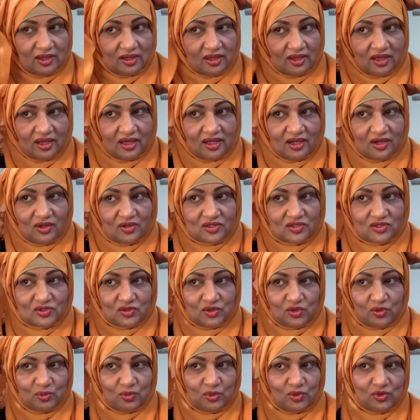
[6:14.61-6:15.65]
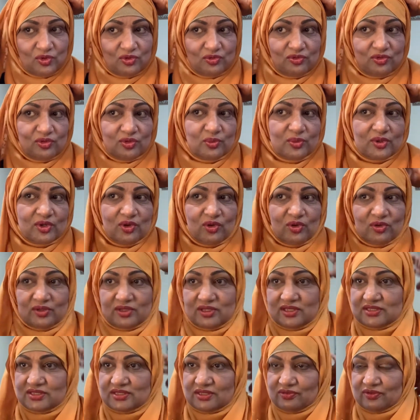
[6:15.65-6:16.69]
It looks so beautiful with all
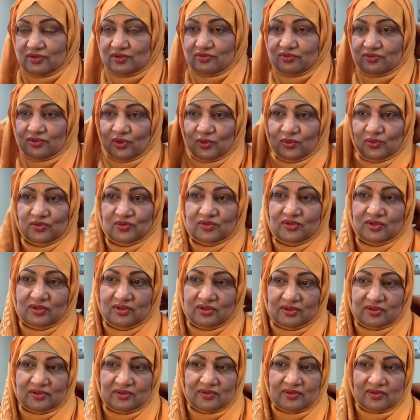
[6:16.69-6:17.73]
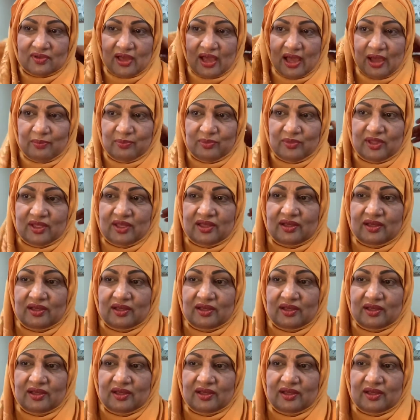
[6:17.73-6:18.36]
these different folds happening.